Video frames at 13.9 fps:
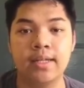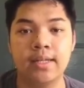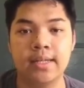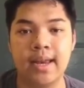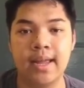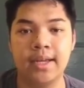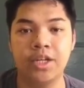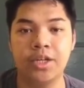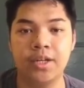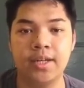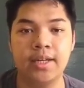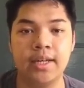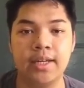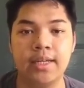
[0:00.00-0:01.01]

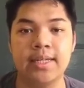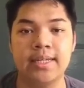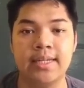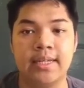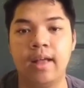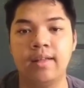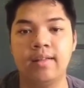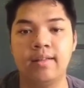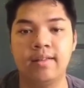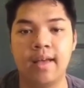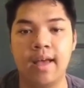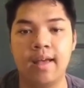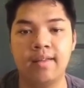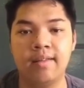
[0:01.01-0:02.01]
Selection is the
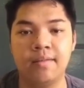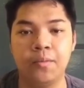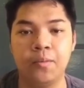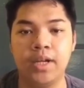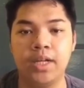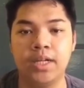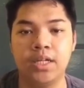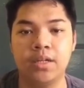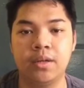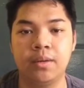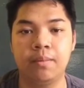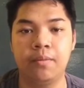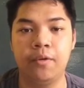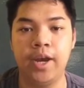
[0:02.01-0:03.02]
exercise which
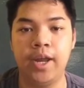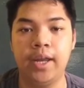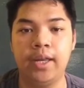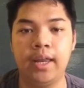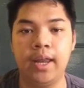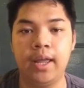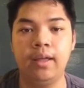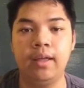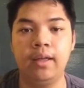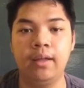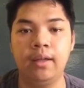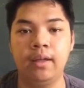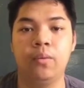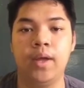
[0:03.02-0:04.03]
predicting
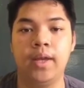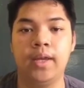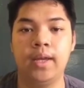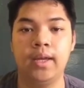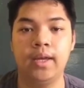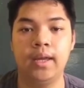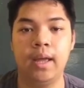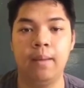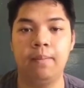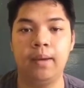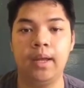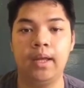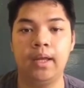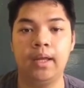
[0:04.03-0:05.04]
whether the
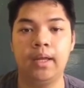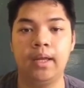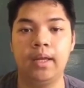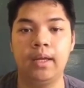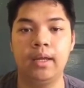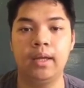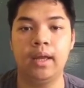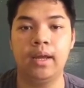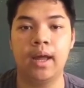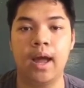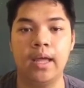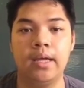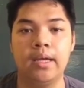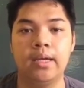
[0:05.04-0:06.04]
applicant get
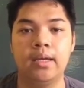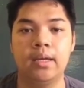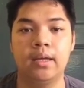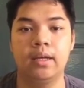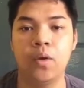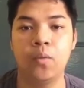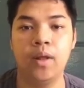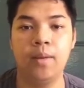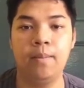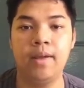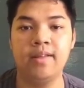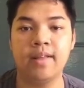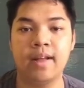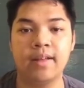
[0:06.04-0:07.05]
hired will
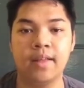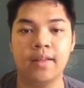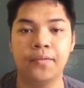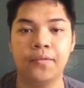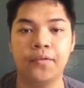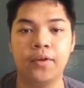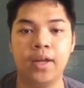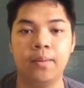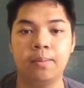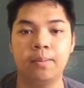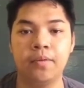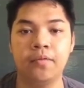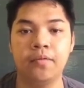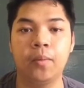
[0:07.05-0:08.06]
be successful in
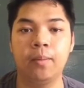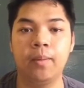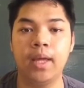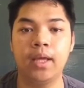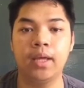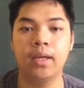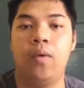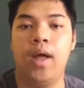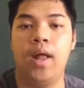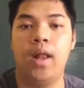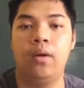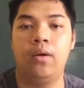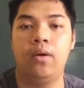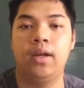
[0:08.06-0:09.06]
performing
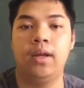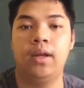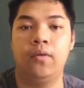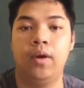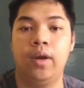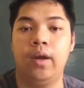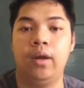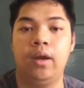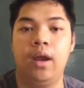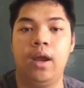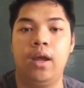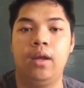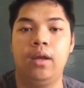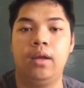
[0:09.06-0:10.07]
well on the
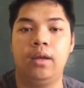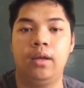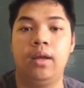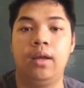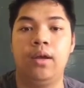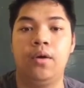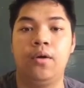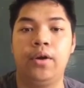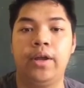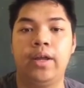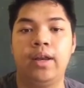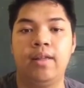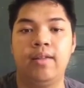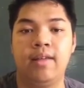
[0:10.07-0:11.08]
criteria the
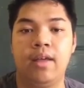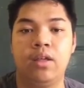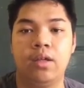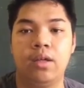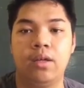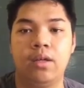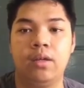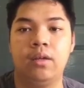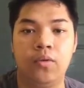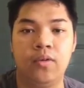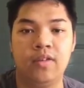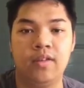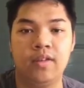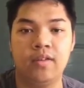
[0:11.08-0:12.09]
organization
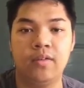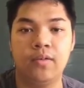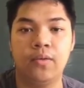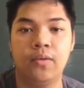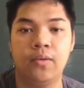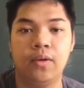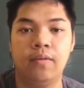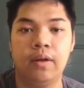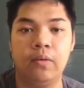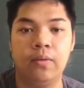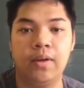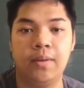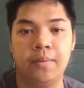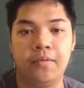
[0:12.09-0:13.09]
uses to
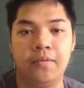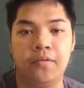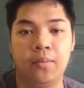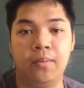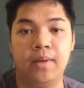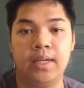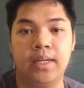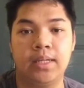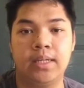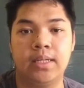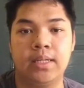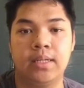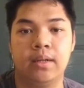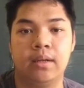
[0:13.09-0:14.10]
evaluate
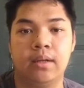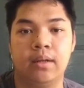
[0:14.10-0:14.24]
performance.